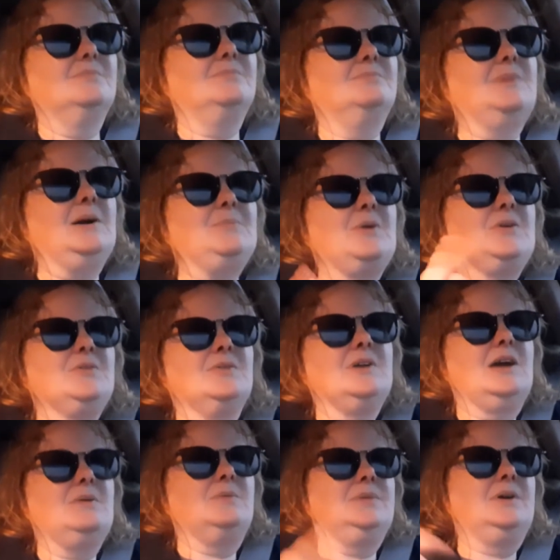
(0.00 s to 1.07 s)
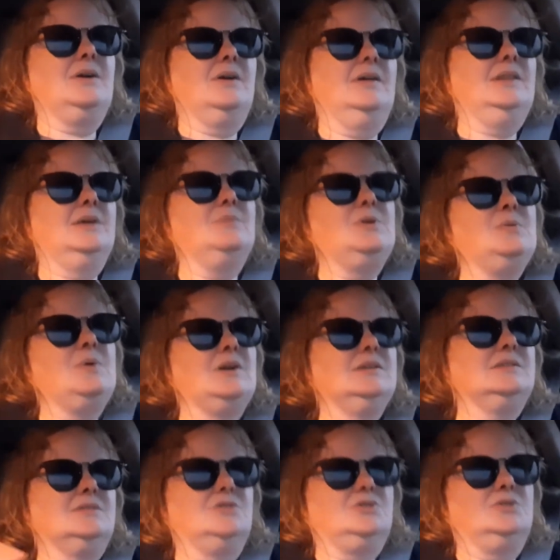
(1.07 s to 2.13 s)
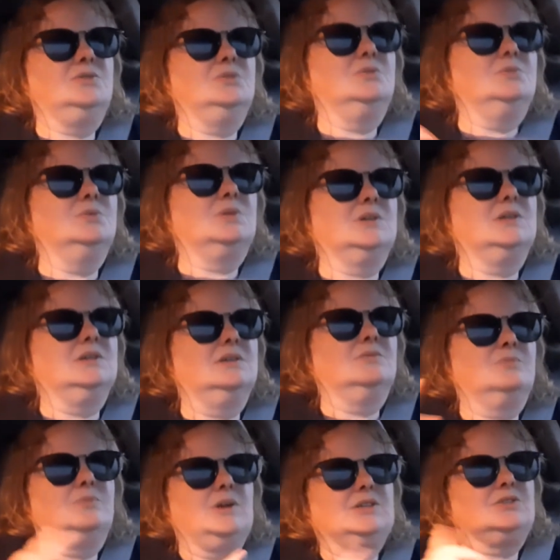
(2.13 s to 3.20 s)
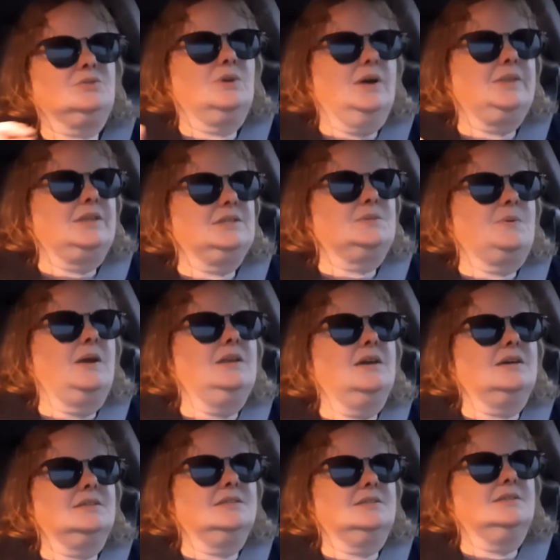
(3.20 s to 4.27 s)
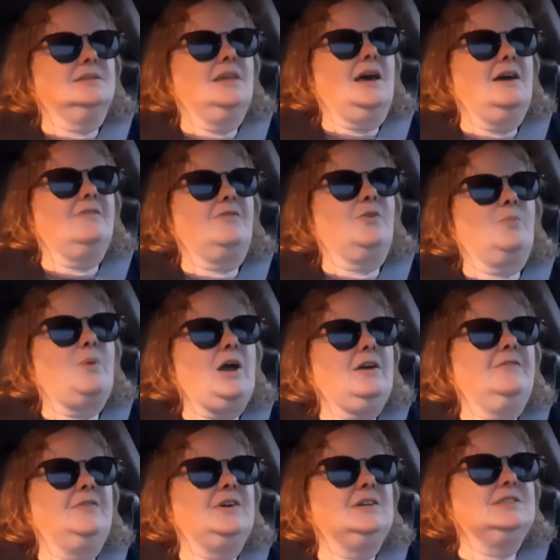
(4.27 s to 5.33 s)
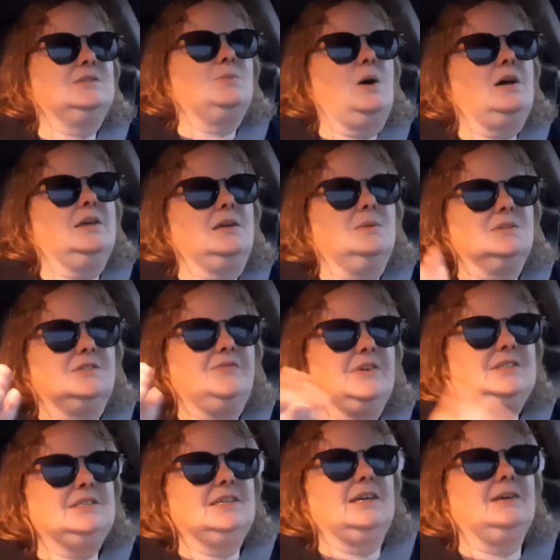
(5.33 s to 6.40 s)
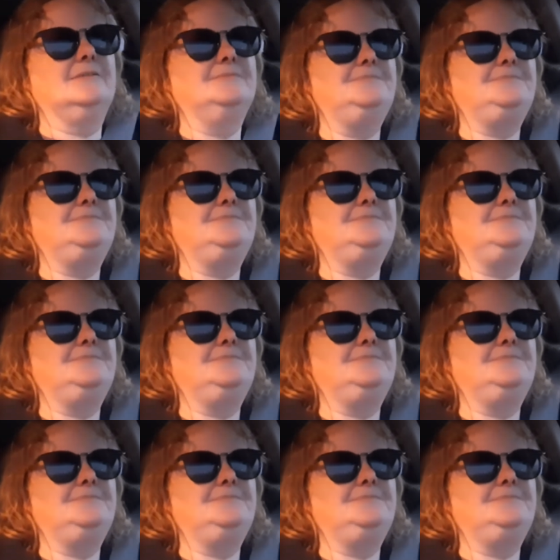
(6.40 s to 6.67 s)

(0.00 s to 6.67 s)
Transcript: my brother and I were there, and then we went to the restaurant that's right next to that for breakfast while he was fixing it.